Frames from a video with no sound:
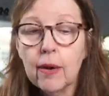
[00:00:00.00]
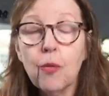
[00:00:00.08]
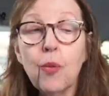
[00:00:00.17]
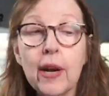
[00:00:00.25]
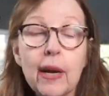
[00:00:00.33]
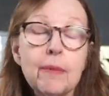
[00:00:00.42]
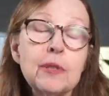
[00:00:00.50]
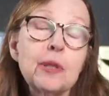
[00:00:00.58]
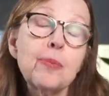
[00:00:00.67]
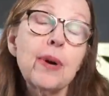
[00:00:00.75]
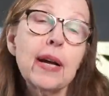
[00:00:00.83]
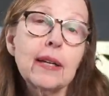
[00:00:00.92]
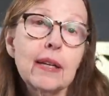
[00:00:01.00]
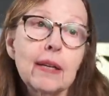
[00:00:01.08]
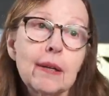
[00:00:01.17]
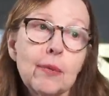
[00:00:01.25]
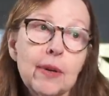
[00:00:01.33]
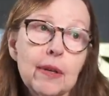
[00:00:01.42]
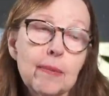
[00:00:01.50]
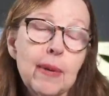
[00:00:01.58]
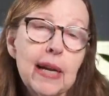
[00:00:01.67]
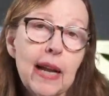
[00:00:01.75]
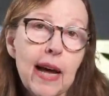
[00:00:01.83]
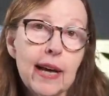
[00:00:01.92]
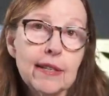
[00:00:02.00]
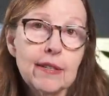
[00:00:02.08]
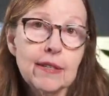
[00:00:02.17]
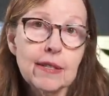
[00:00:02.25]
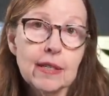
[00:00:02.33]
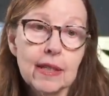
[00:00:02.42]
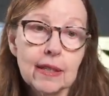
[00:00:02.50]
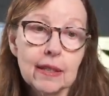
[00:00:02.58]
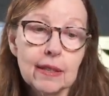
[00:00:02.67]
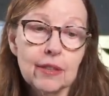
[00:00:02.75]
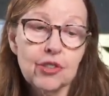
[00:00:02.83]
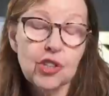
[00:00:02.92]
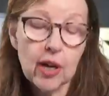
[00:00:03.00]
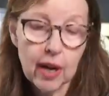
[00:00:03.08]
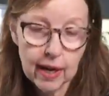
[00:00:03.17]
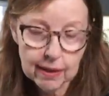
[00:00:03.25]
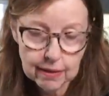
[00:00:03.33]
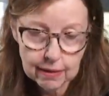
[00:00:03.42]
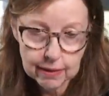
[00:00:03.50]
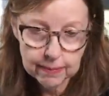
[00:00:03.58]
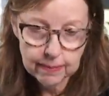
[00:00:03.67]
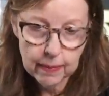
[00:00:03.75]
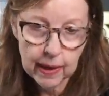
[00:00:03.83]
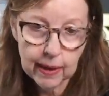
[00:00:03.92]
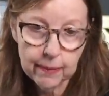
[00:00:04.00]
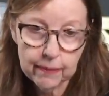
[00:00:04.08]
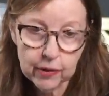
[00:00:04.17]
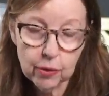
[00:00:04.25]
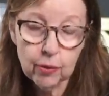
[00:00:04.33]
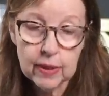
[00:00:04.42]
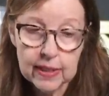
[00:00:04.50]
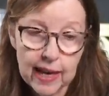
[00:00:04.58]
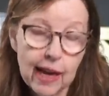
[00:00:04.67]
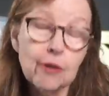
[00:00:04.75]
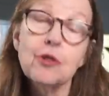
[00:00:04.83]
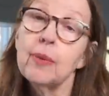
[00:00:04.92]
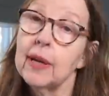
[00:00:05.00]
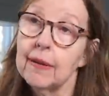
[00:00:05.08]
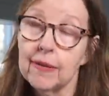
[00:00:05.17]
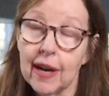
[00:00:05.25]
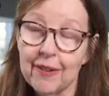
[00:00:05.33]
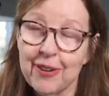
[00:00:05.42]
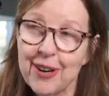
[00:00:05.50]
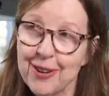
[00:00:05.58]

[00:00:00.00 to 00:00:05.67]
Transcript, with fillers: When I was pregnant with my last uh, child, um, who is now 25